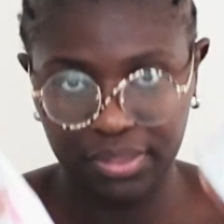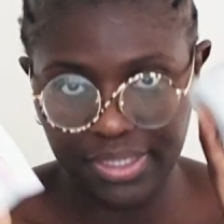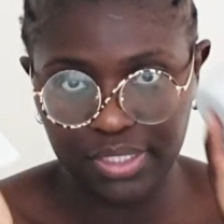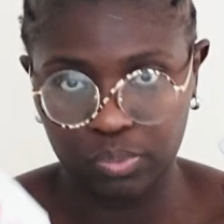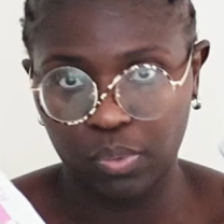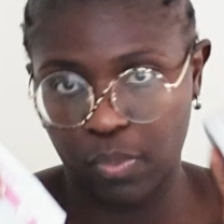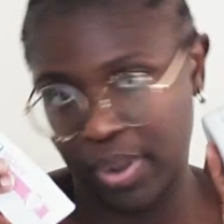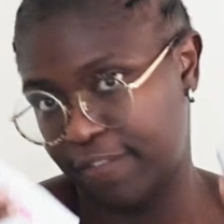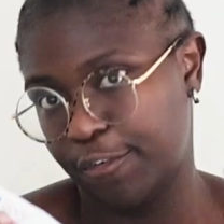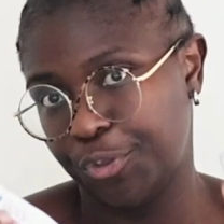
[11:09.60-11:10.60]
This will
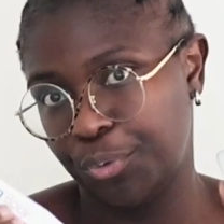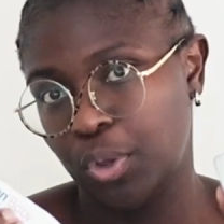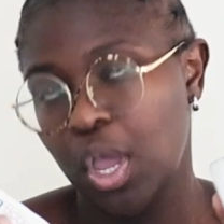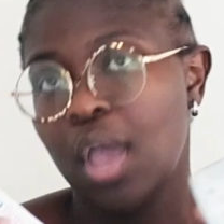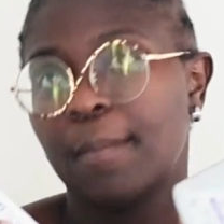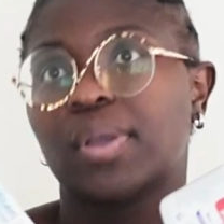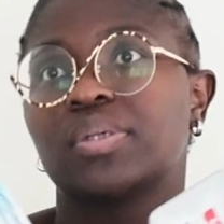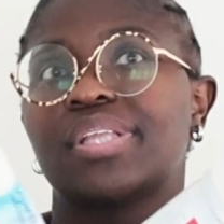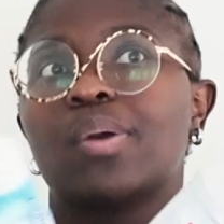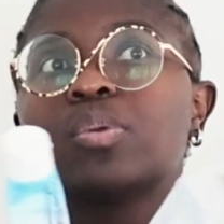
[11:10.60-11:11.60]
work for you,
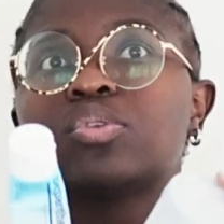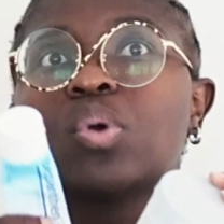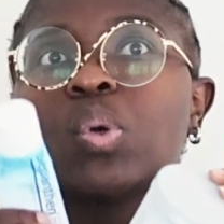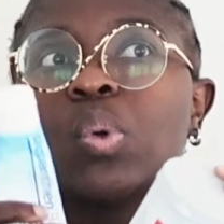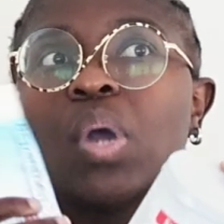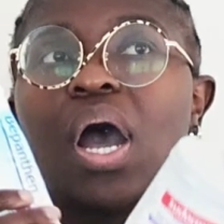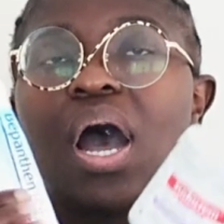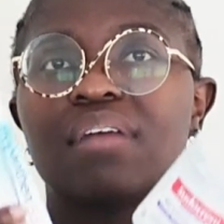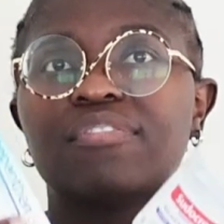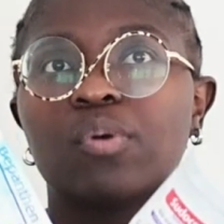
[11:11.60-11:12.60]
because they also
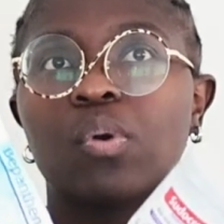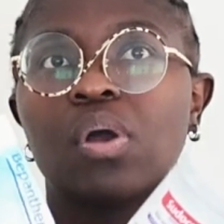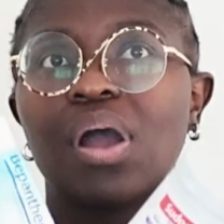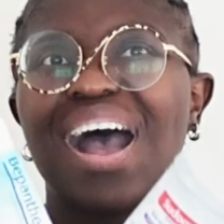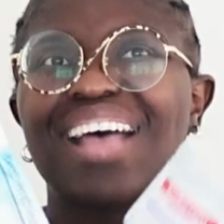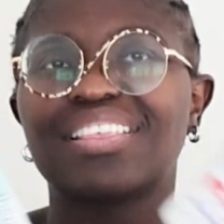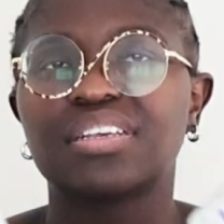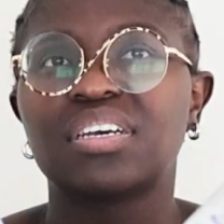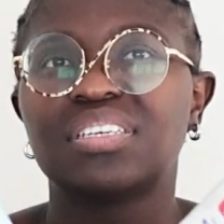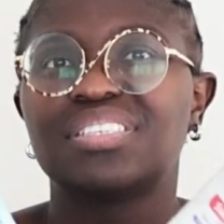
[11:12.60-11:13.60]
are for
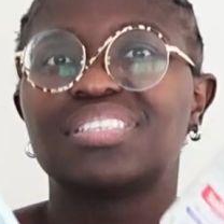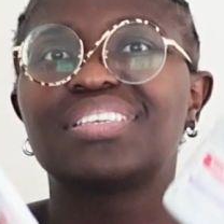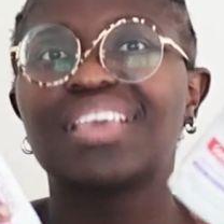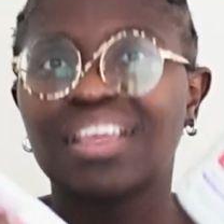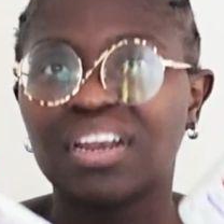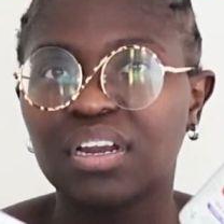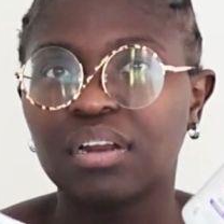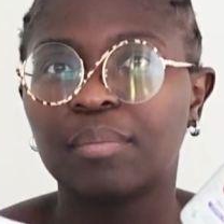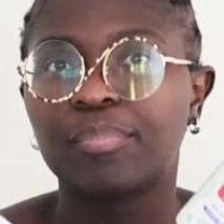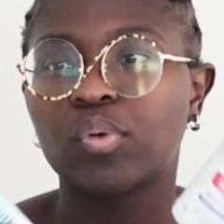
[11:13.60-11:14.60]
other skin
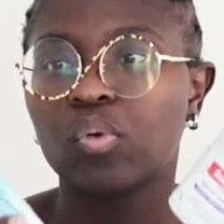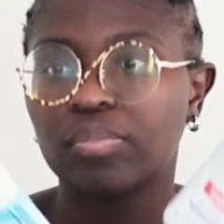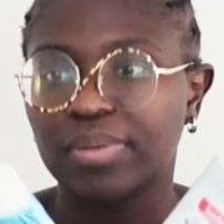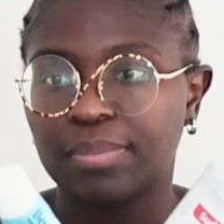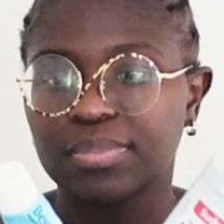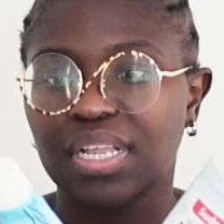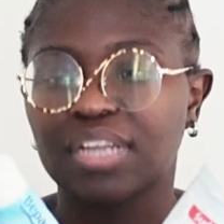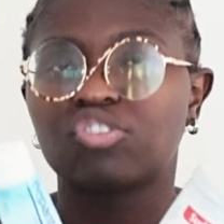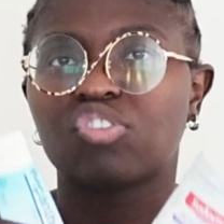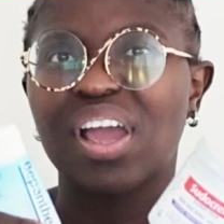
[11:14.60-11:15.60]
problems
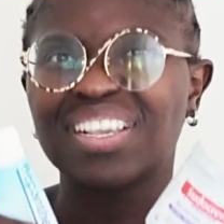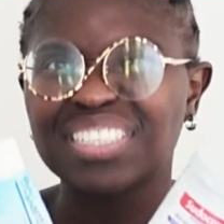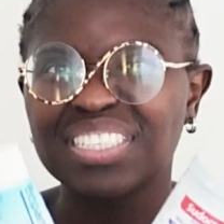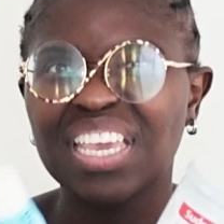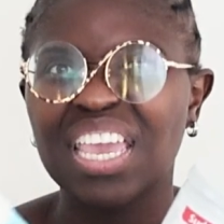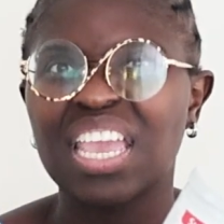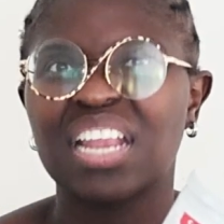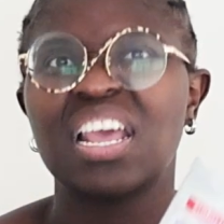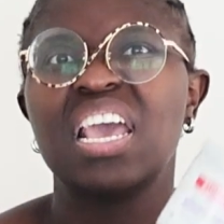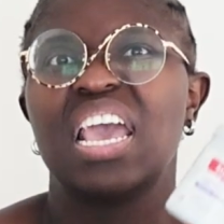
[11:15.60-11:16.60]
like dry
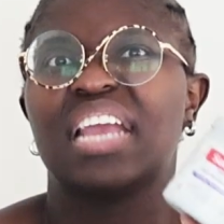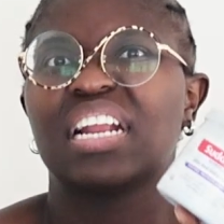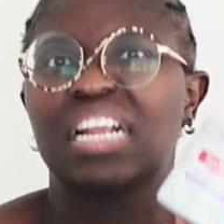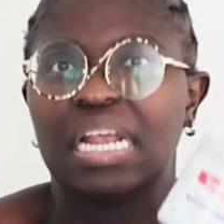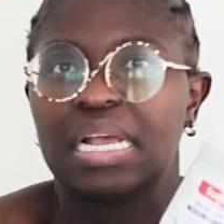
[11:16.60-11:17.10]
skin and